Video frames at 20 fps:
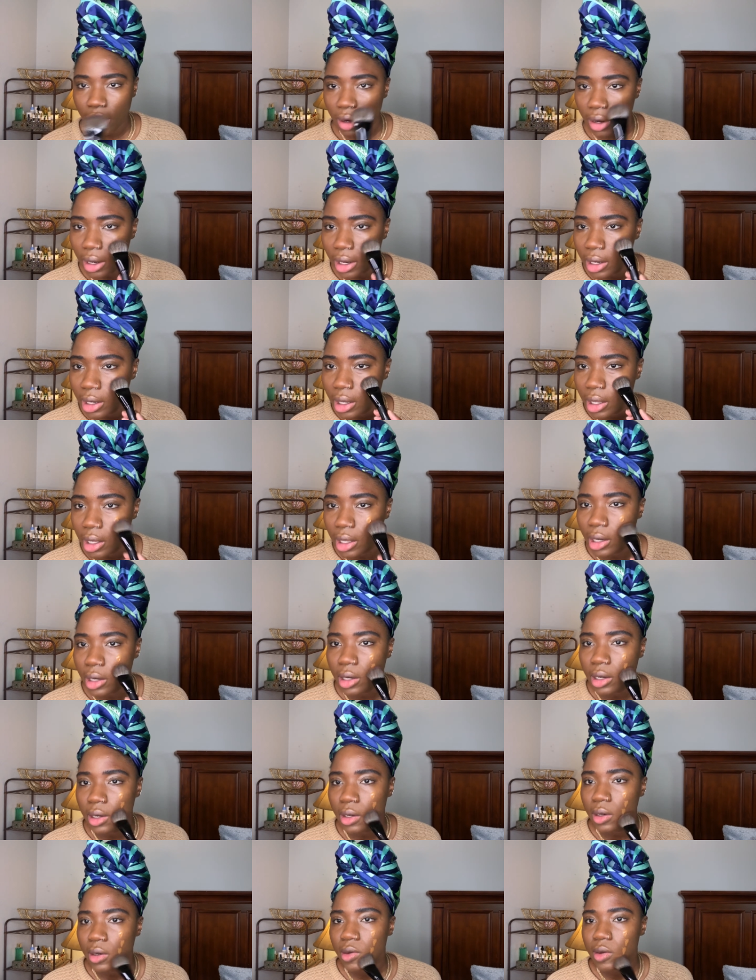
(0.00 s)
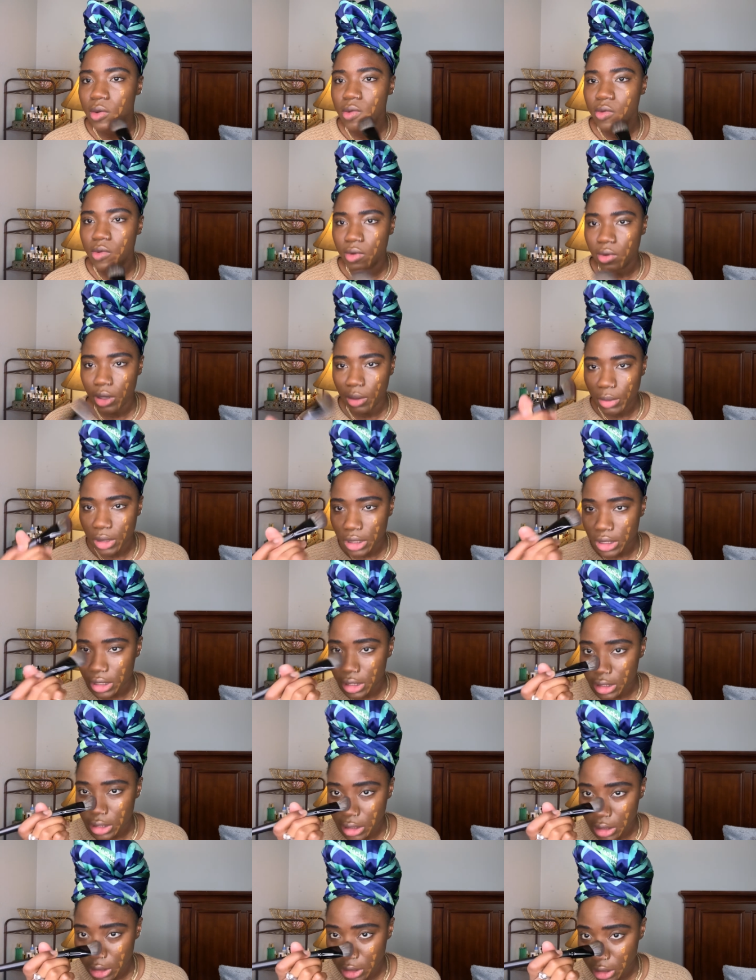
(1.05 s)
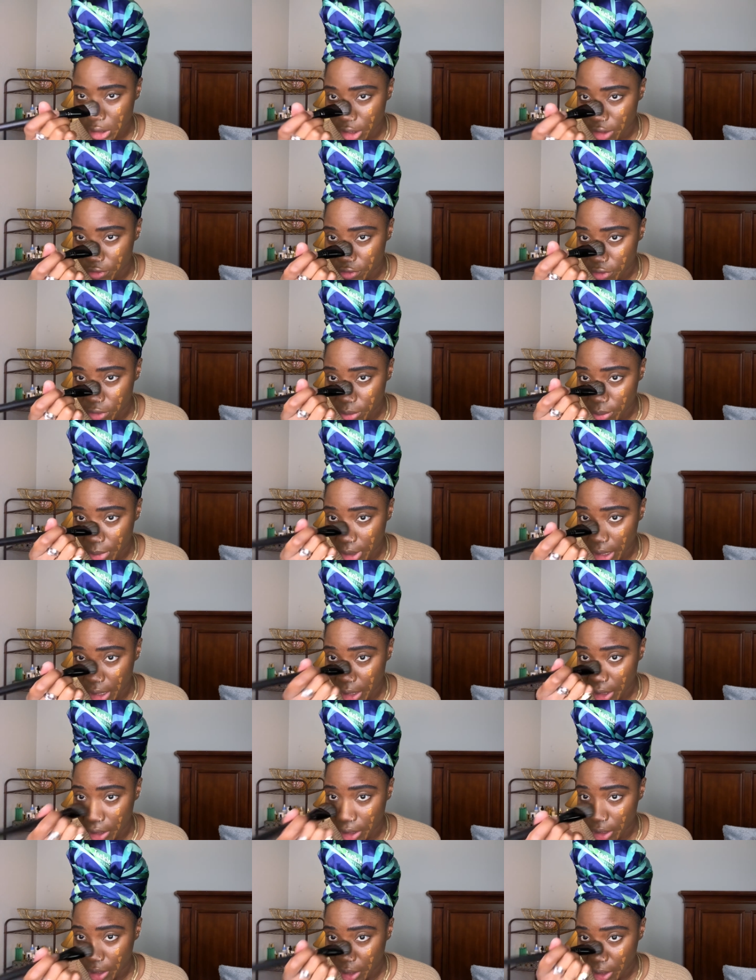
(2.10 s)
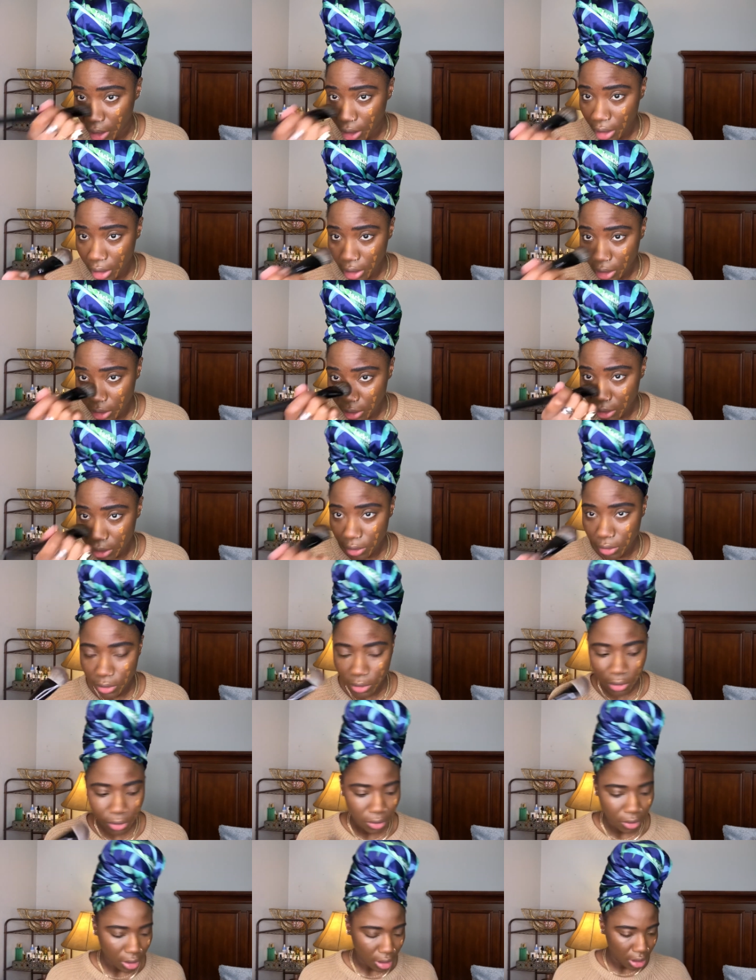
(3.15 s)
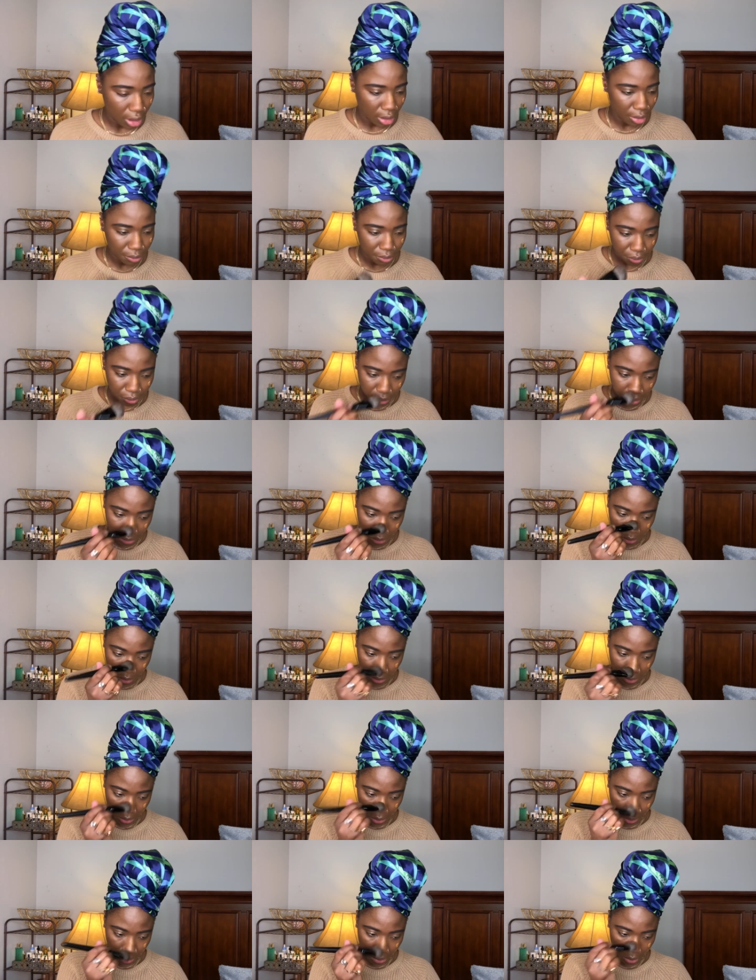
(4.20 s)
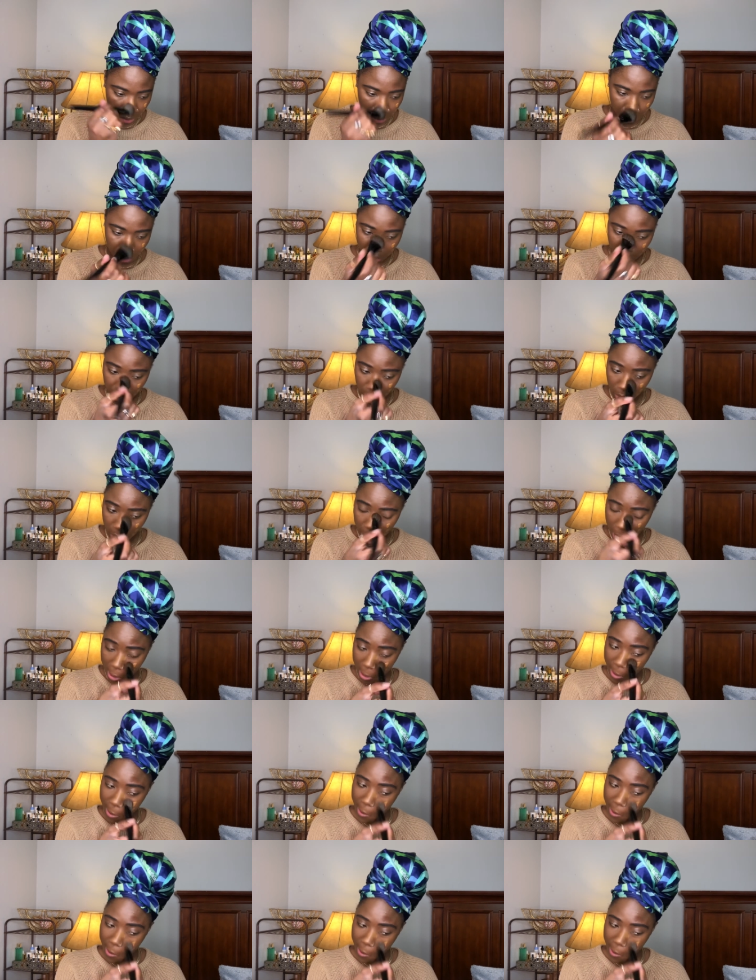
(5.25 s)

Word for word: and then let me just cover my little beauty mark.